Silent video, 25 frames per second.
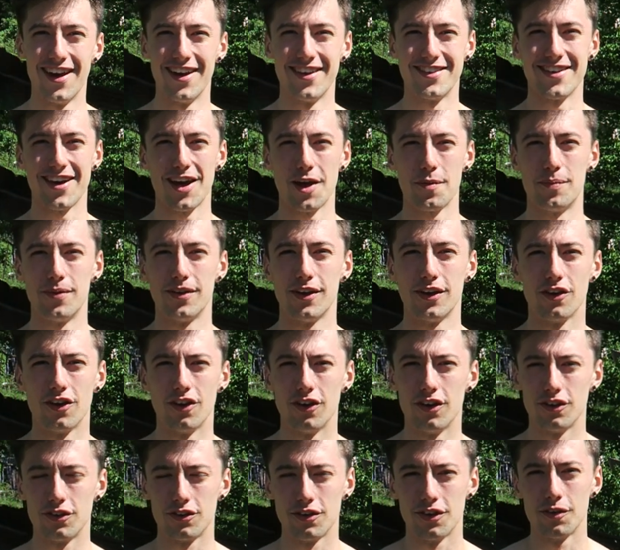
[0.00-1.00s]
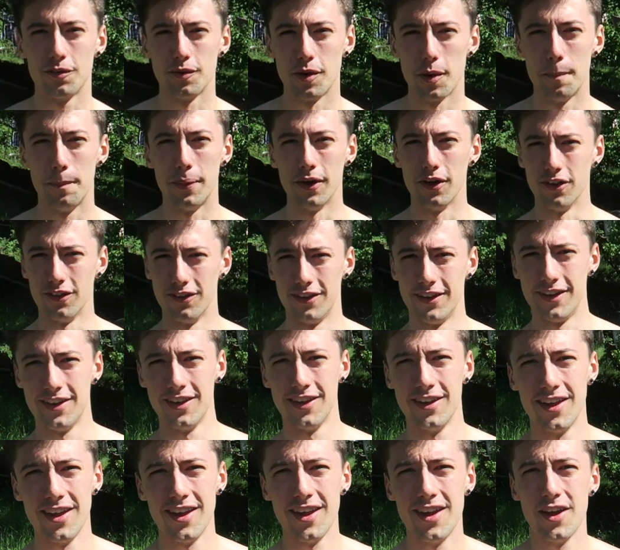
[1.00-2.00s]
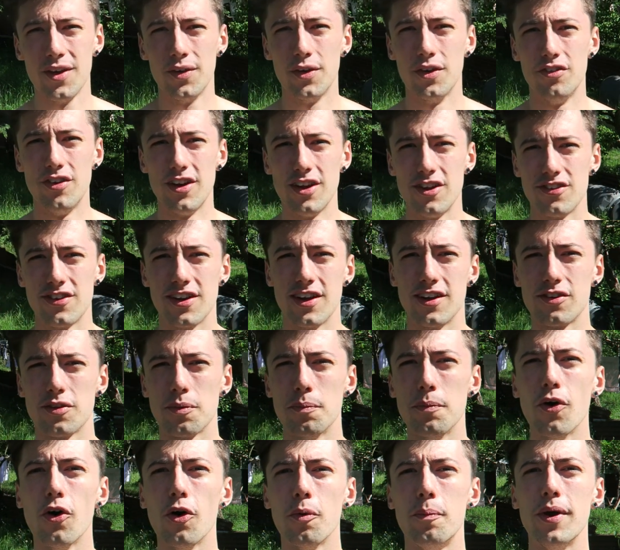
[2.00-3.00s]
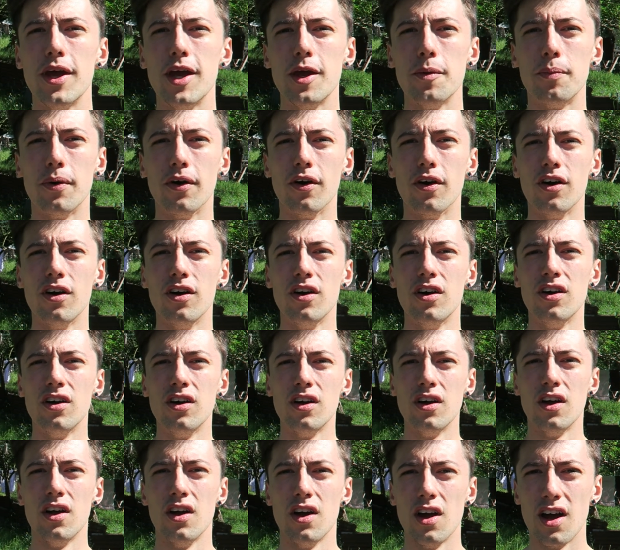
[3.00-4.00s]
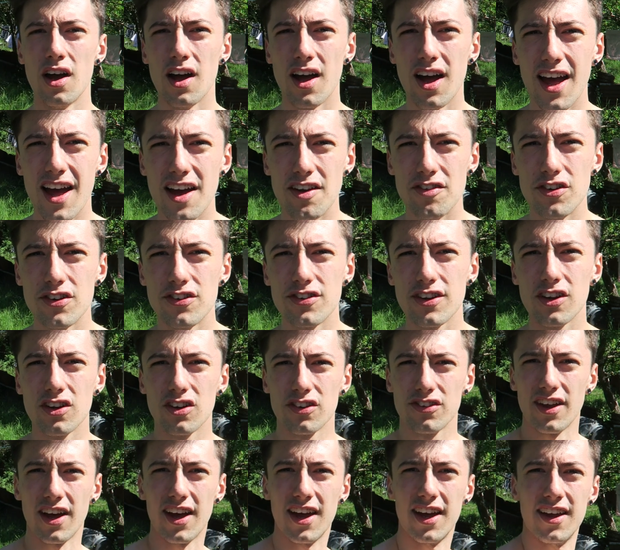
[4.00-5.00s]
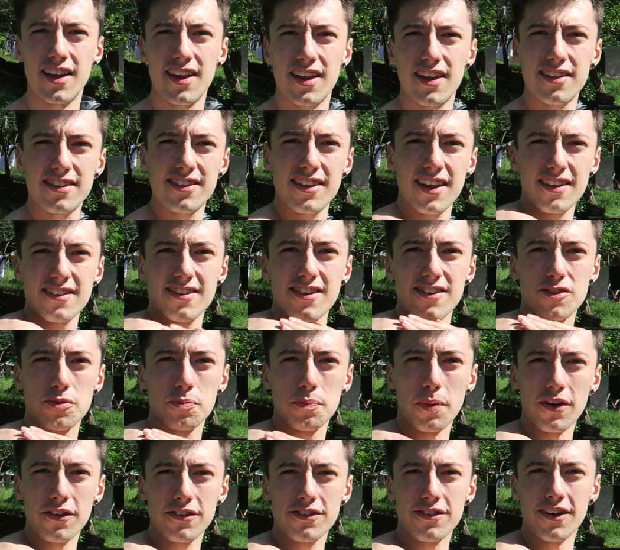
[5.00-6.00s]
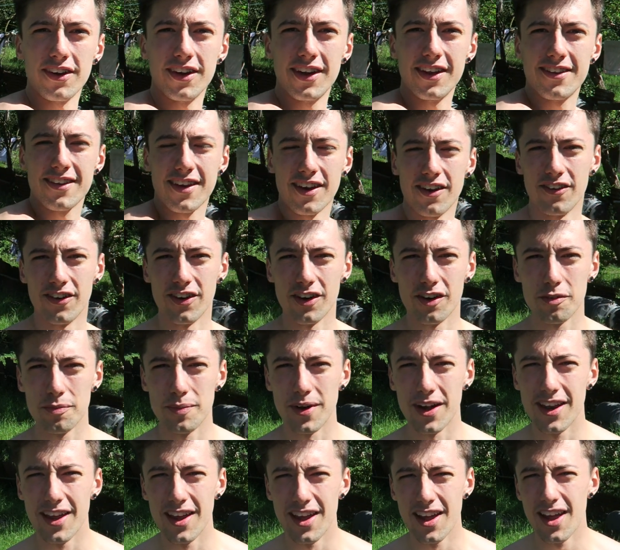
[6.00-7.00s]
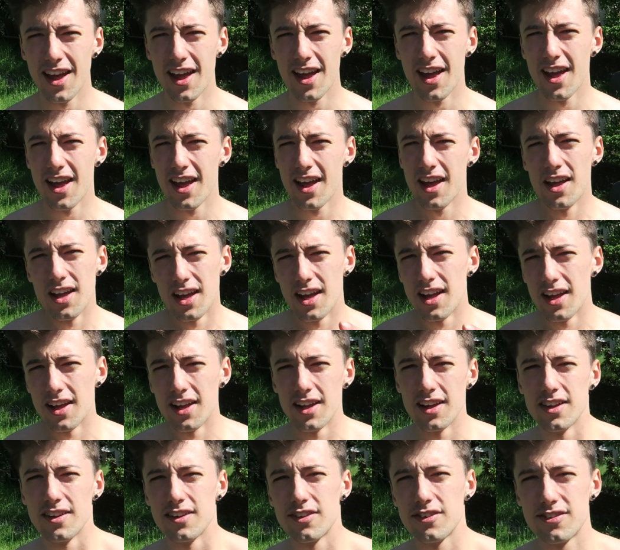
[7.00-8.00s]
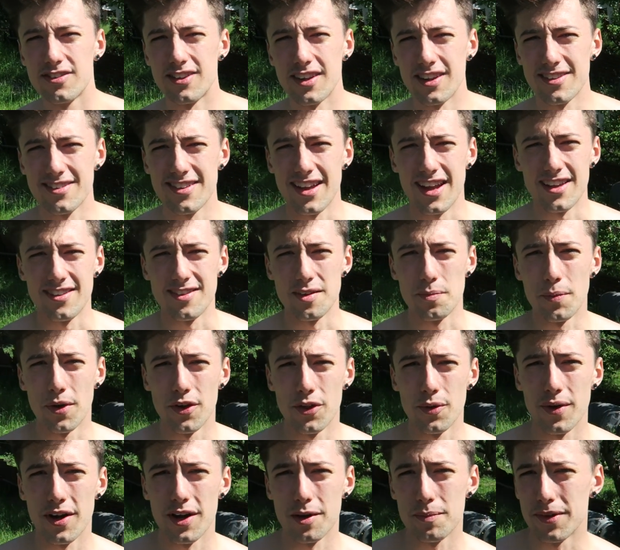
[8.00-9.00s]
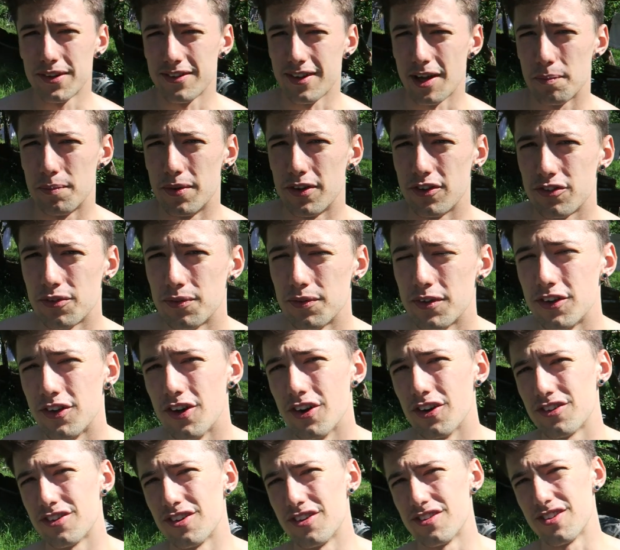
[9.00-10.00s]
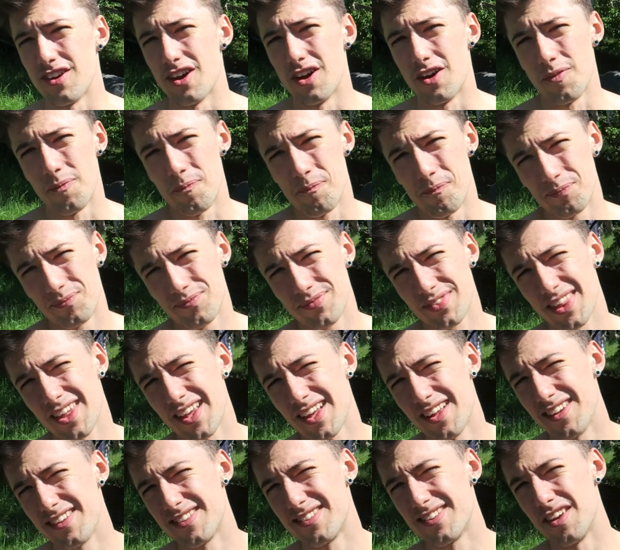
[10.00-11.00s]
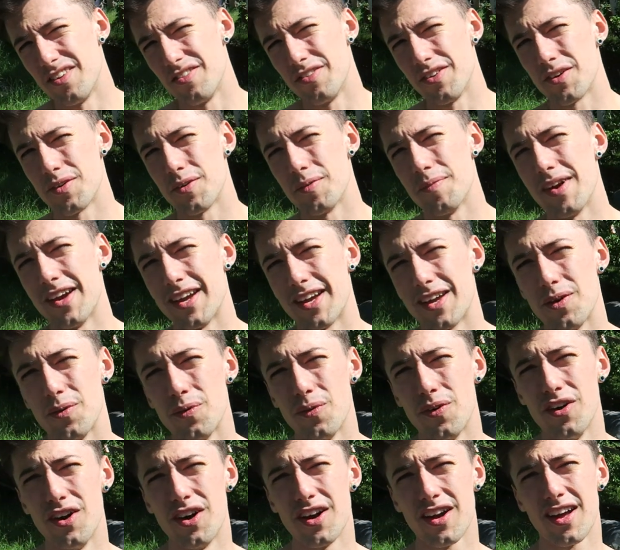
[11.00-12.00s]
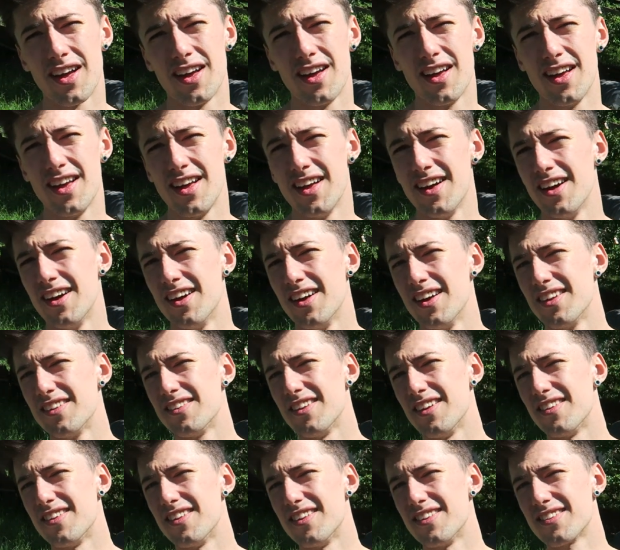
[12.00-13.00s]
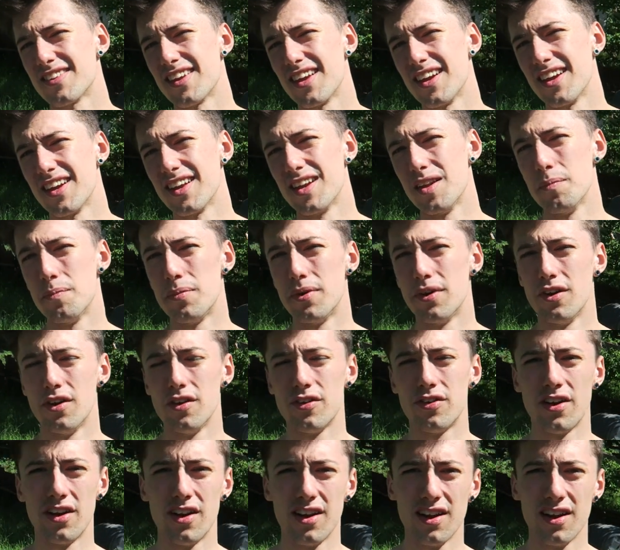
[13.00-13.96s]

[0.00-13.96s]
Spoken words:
It's happening, guys. We're building. We're reaching out to more people every single day. That's the spots that I need to get rid of, man. 6 days in, by the way, on my tablets from the doctor, so see if you can make it work. See if the skin can improve.